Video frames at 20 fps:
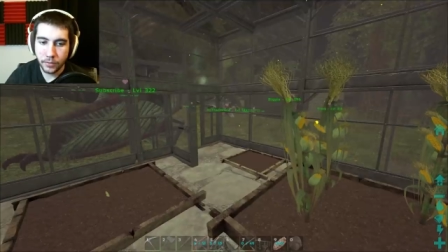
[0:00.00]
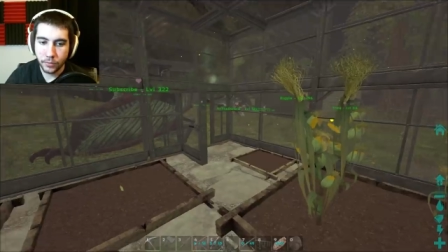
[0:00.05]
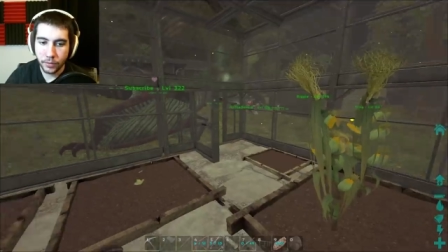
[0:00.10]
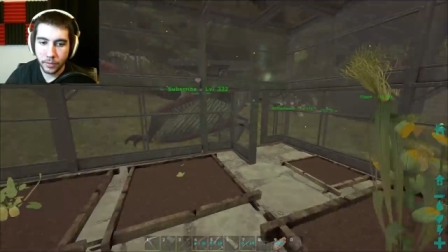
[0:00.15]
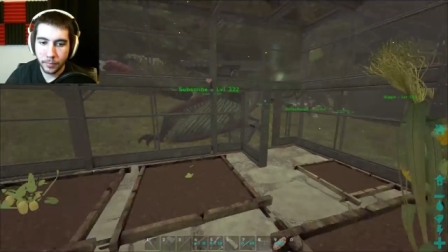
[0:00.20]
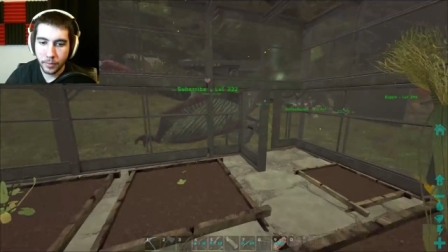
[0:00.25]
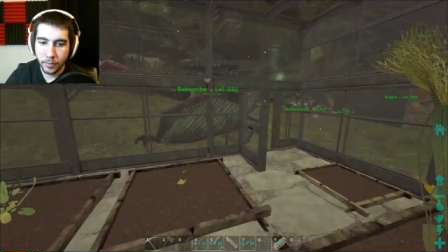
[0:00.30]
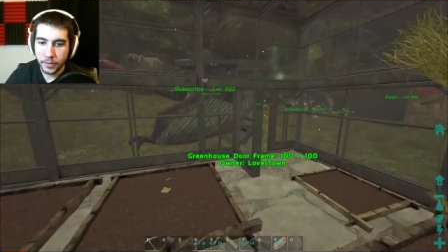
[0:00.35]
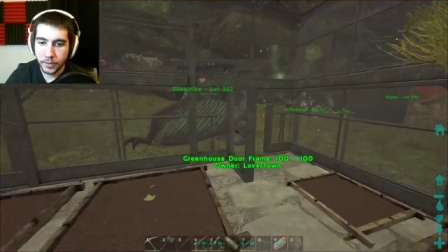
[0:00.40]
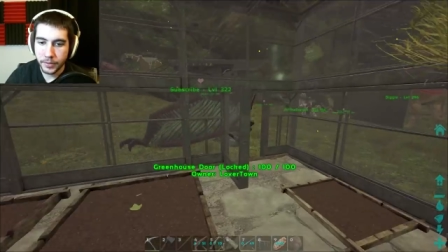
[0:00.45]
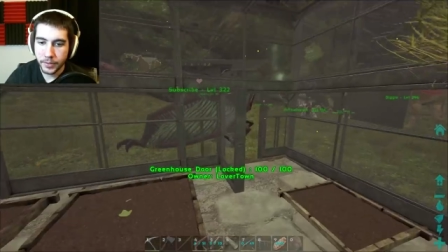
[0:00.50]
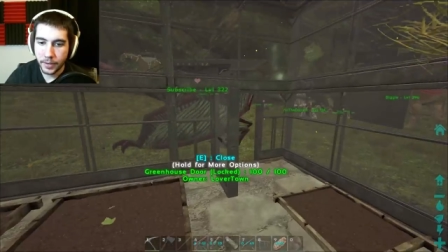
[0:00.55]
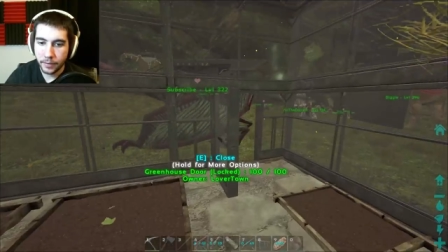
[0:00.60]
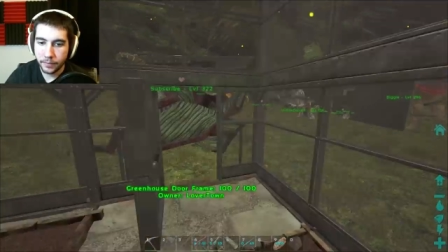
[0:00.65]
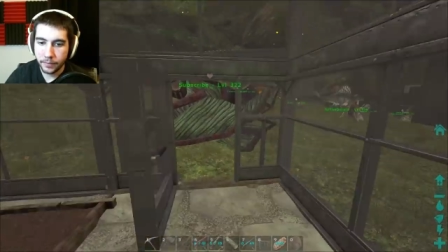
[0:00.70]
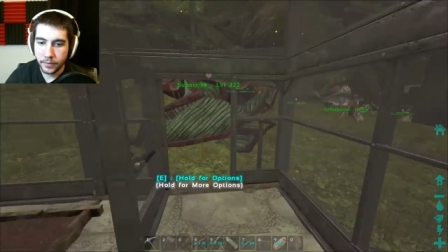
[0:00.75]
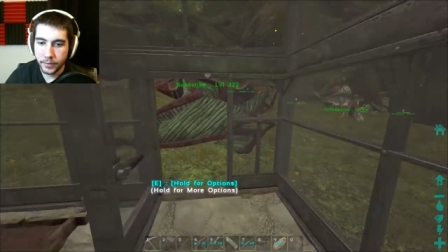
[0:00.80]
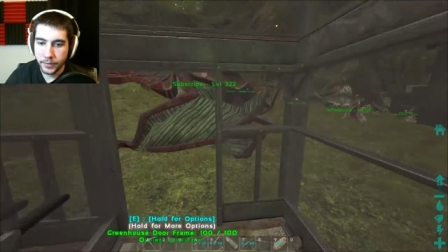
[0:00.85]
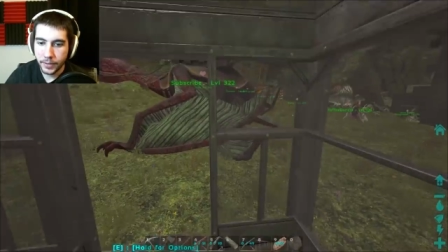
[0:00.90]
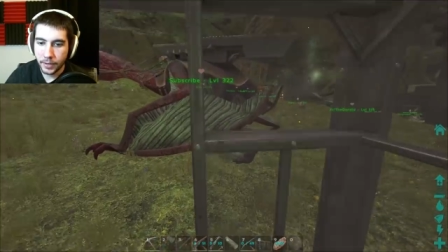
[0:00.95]
we're going to put inside
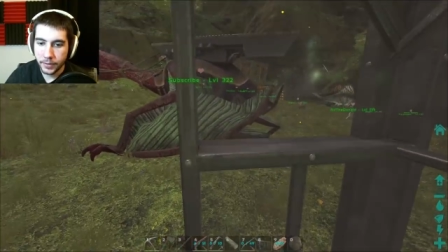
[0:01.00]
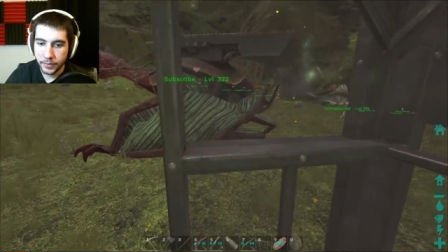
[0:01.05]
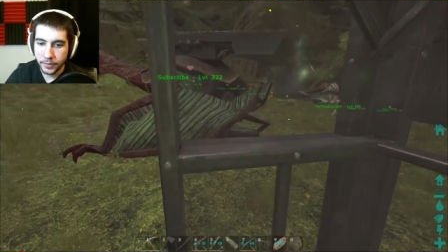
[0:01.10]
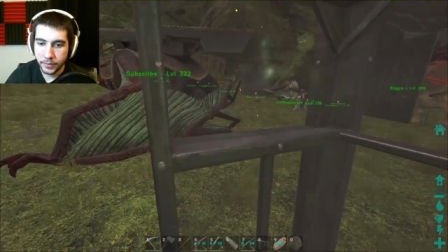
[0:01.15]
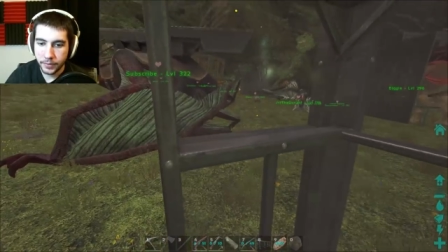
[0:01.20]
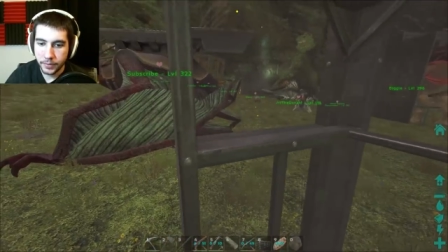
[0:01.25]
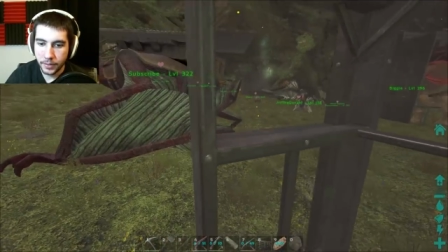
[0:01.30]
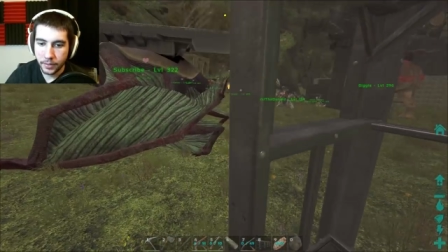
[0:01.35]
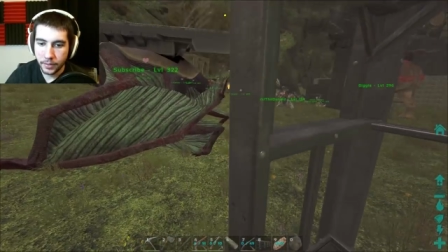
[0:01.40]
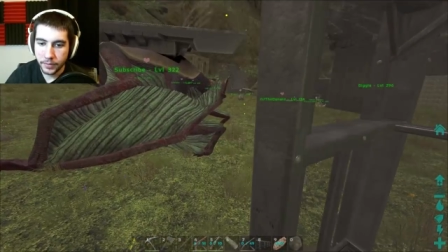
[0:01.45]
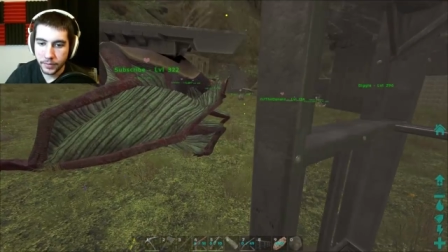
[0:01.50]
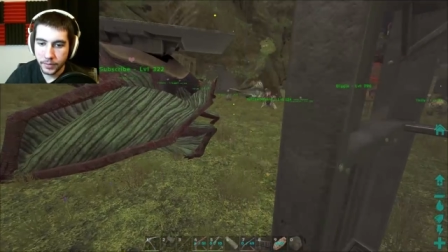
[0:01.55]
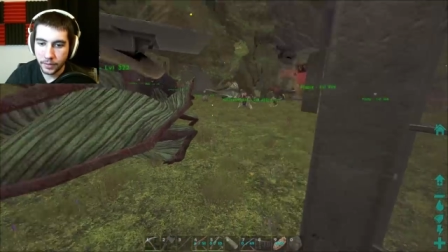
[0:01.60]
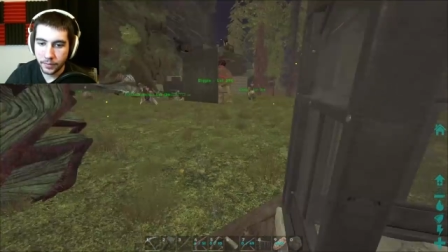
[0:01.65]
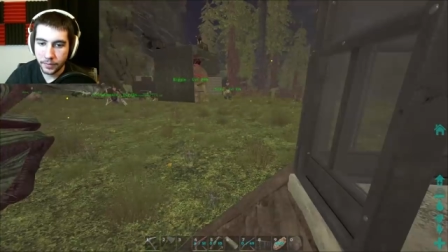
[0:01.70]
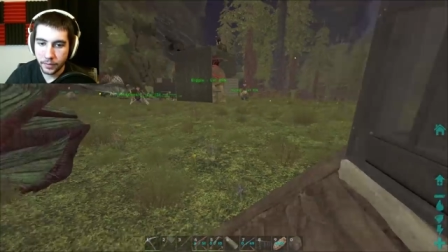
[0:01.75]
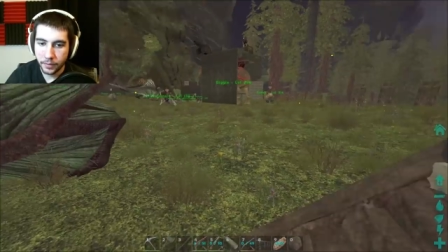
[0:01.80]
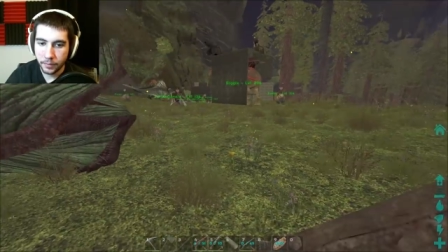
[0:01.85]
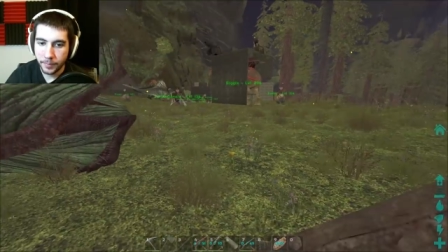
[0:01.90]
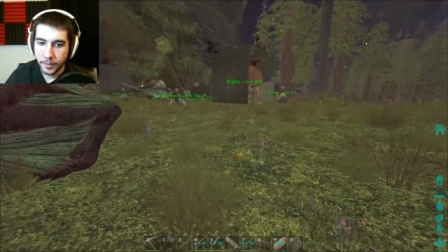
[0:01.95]
of these guys instead, inside
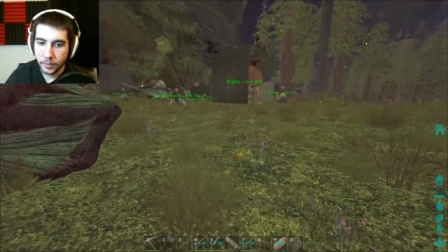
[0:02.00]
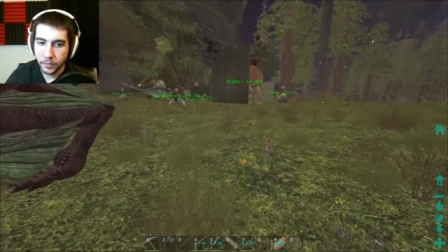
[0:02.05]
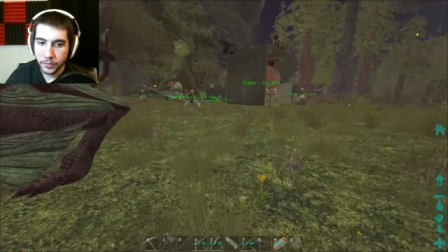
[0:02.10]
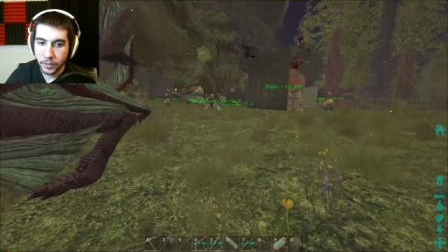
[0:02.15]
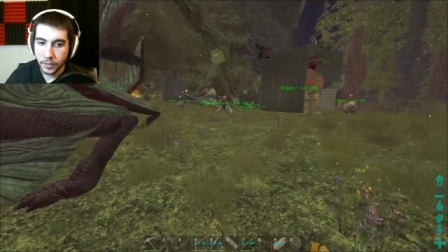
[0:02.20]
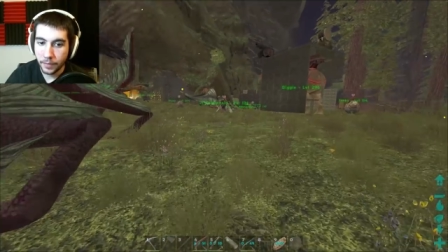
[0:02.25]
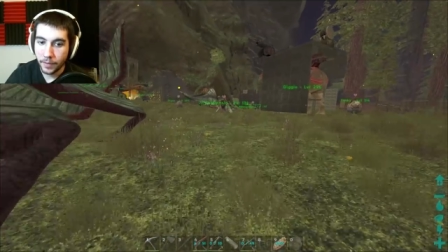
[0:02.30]
the dung beetles.